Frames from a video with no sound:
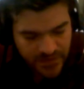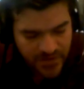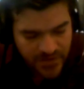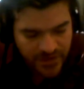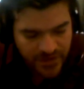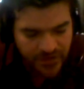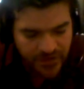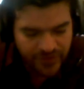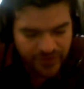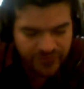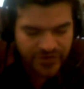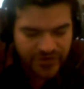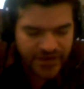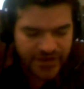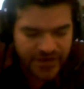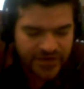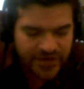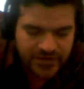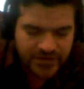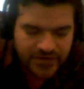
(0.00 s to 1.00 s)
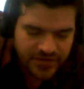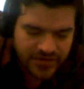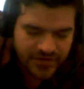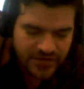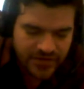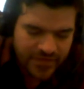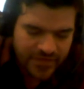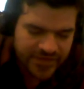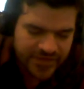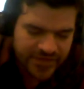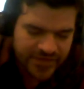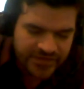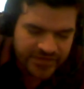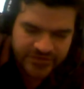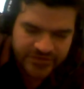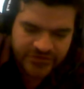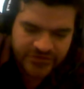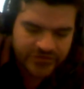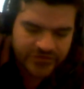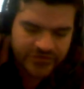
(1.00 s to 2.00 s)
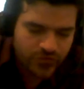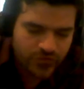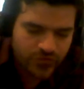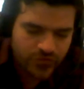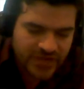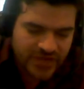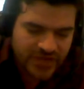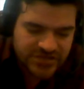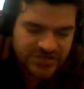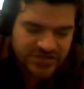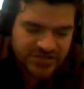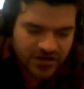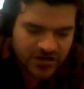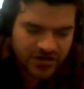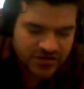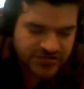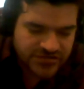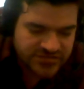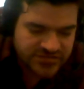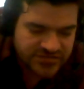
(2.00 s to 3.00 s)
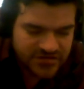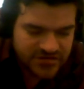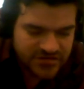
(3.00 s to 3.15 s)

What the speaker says: And you've got these pseudo logic cards,